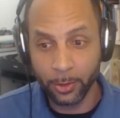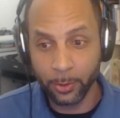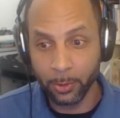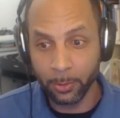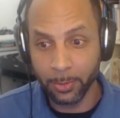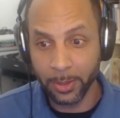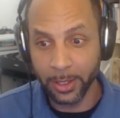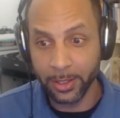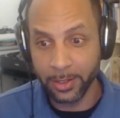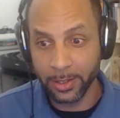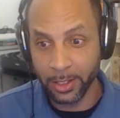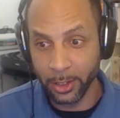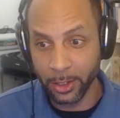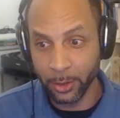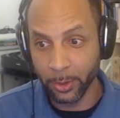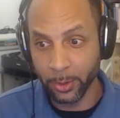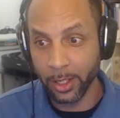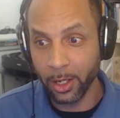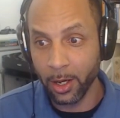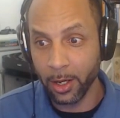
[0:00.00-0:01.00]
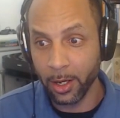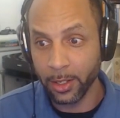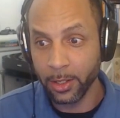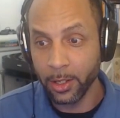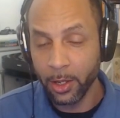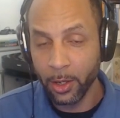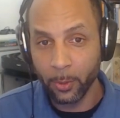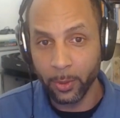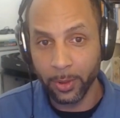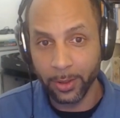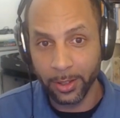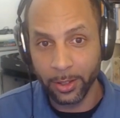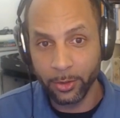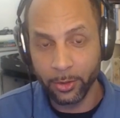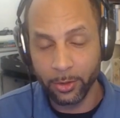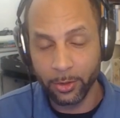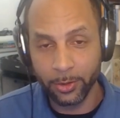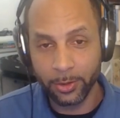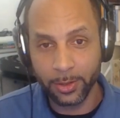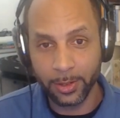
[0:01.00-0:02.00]
We'll be continuing on with
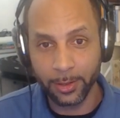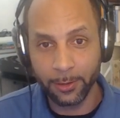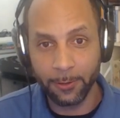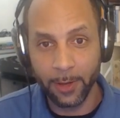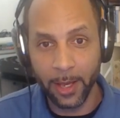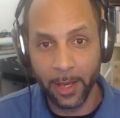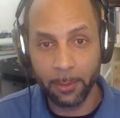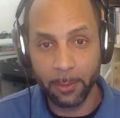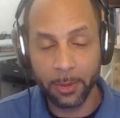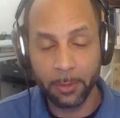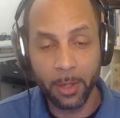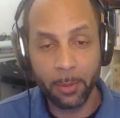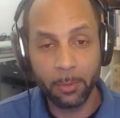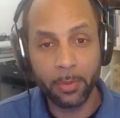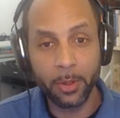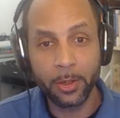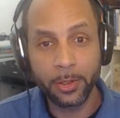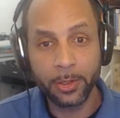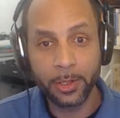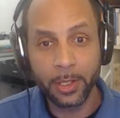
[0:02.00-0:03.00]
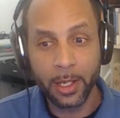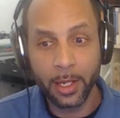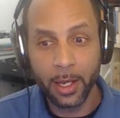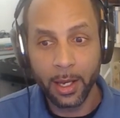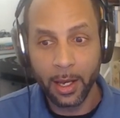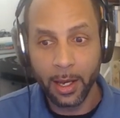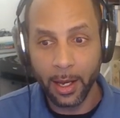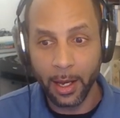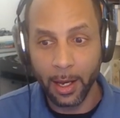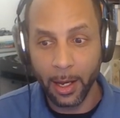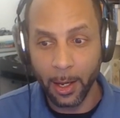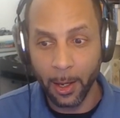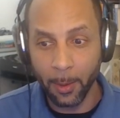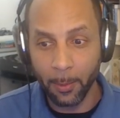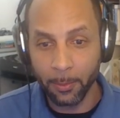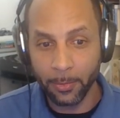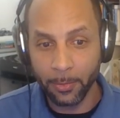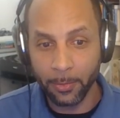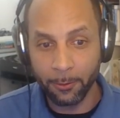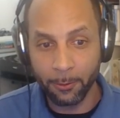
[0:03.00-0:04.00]
introducing the family members.
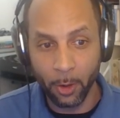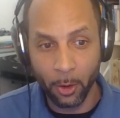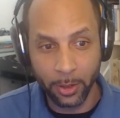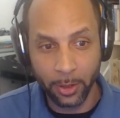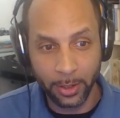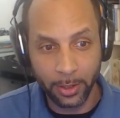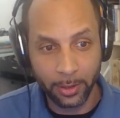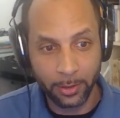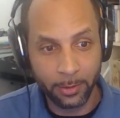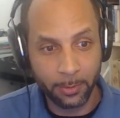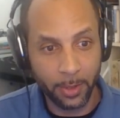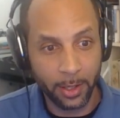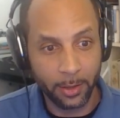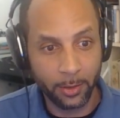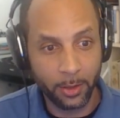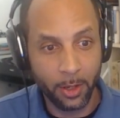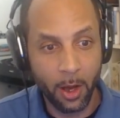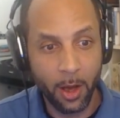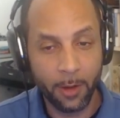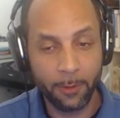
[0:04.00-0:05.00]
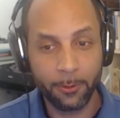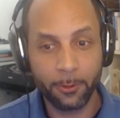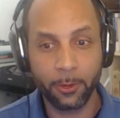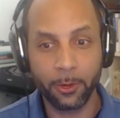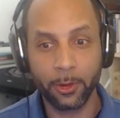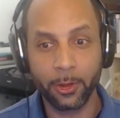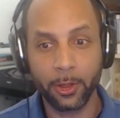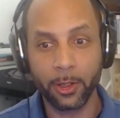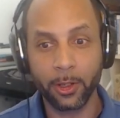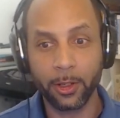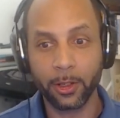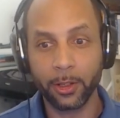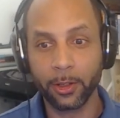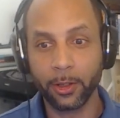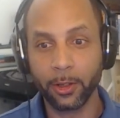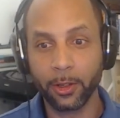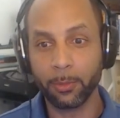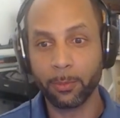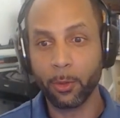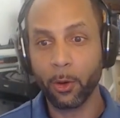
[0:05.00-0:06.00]
The voting has gone for the
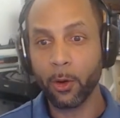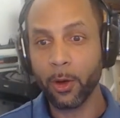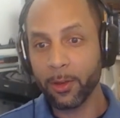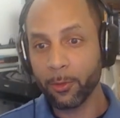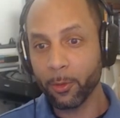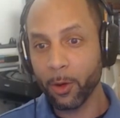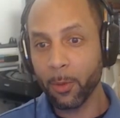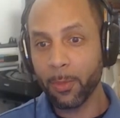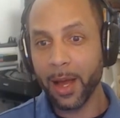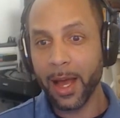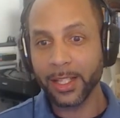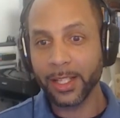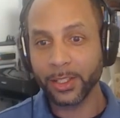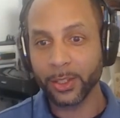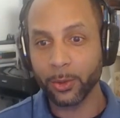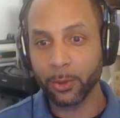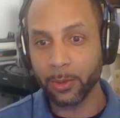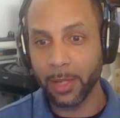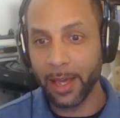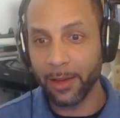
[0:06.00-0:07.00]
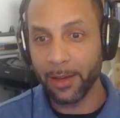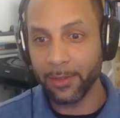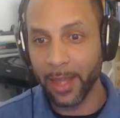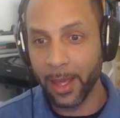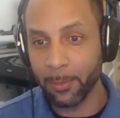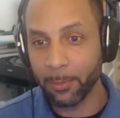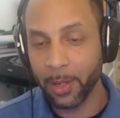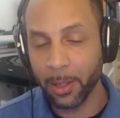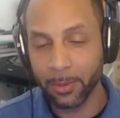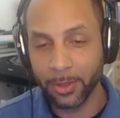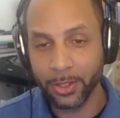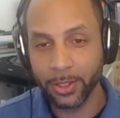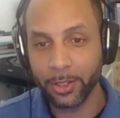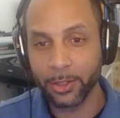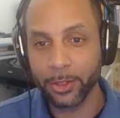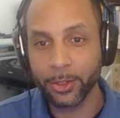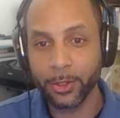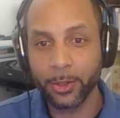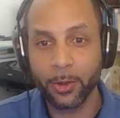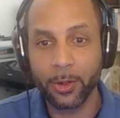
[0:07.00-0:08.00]
little boy robot, so we'll have that published here
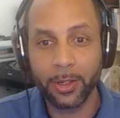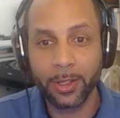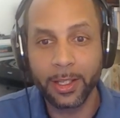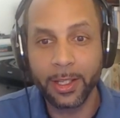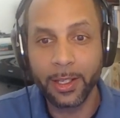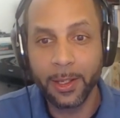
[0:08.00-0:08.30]
shortly.